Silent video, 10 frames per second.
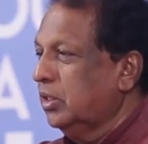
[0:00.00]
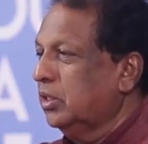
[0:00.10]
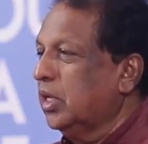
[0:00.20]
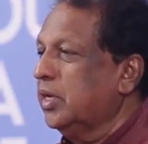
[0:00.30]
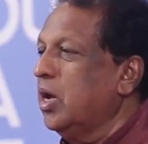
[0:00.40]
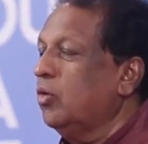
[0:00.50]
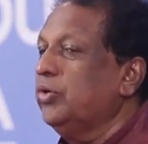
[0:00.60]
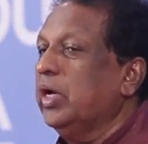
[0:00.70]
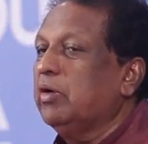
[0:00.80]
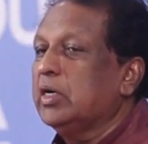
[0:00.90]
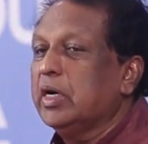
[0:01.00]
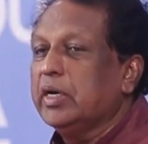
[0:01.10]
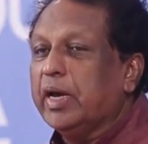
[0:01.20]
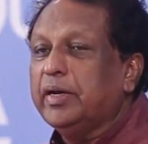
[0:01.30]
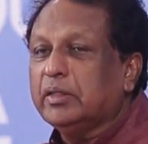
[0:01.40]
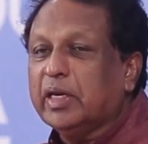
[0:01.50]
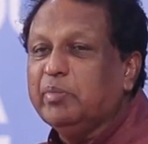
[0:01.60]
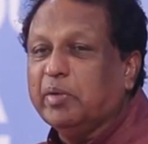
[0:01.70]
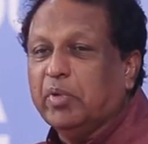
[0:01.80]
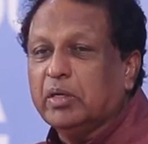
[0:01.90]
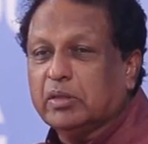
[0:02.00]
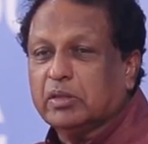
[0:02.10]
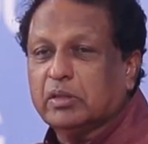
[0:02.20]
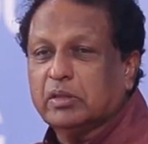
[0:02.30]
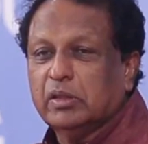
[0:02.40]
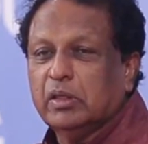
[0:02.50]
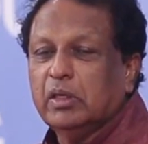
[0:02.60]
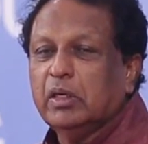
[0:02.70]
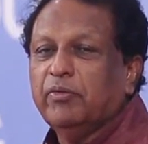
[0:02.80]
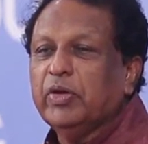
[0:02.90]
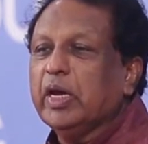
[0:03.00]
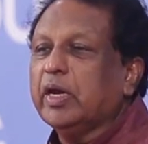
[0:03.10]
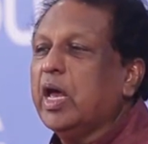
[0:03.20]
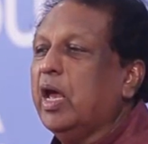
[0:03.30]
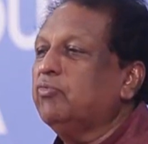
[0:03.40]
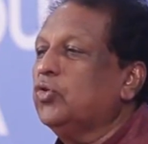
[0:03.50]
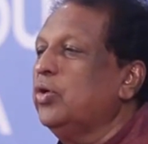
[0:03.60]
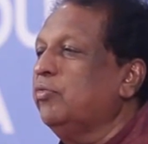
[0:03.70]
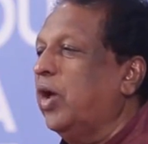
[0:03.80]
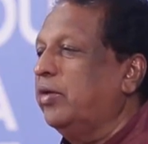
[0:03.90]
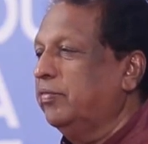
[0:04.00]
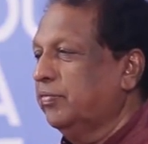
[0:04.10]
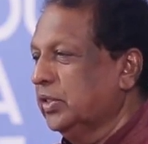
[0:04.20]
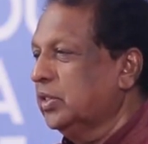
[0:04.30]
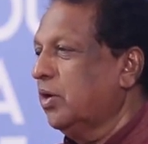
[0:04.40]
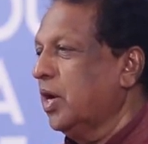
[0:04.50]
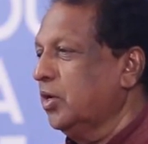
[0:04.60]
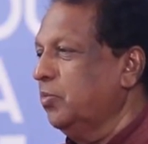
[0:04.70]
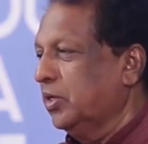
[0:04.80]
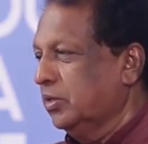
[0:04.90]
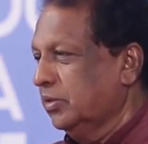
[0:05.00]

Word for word: that now we have 193 members, we can have 25. This is our argument.